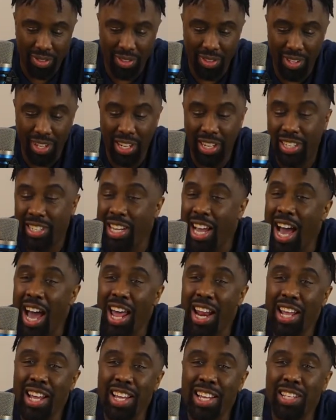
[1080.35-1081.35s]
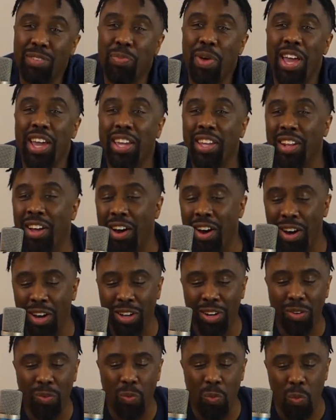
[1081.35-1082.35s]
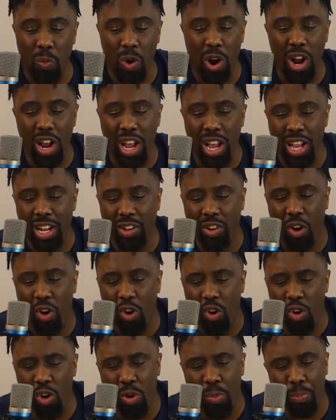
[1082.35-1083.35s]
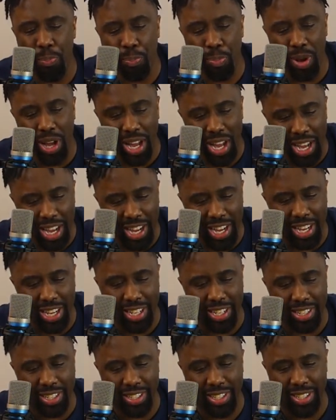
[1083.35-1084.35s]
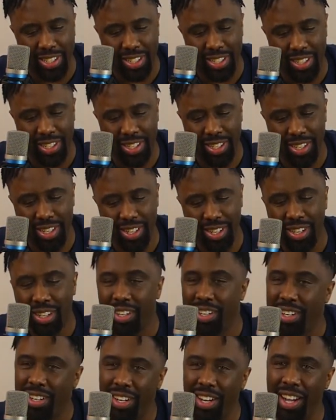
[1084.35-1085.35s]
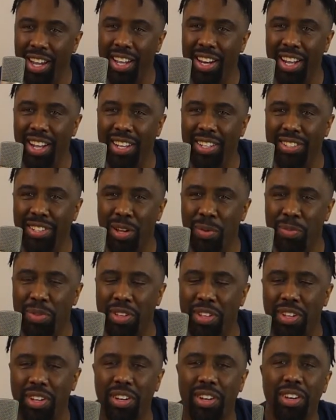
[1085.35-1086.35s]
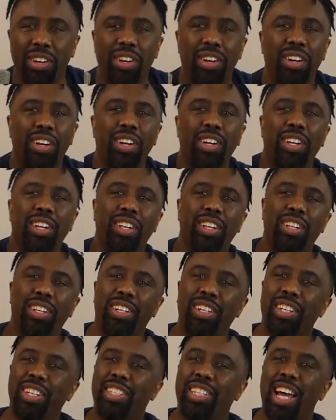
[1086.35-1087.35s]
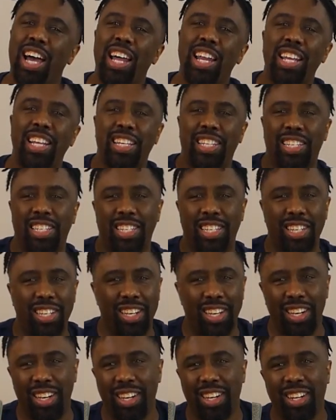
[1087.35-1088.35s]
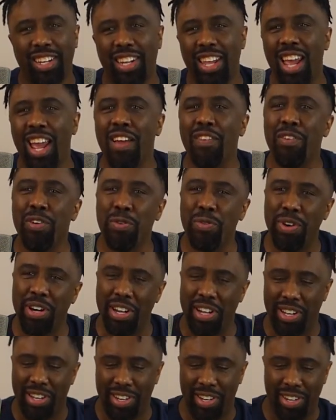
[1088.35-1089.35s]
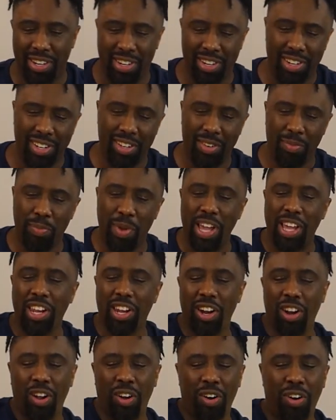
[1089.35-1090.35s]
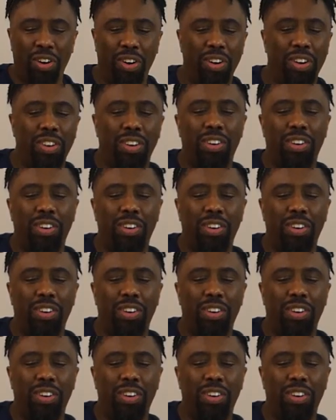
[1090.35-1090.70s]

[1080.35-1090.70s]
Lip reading: And China is making all the wind turbines. Ain't that something? Look at the Chinese. They're everywhere. Making it all.